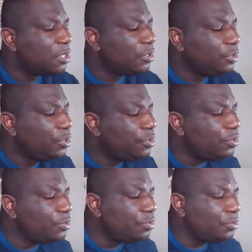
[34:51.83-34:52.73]

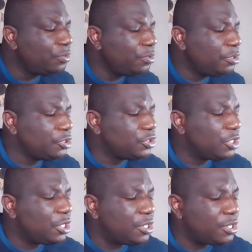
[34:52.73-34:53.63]
You
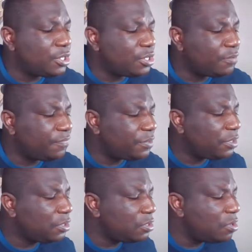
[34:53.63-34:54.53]
deserve the
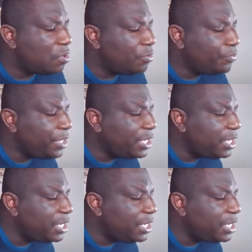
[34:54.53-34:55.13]
glory.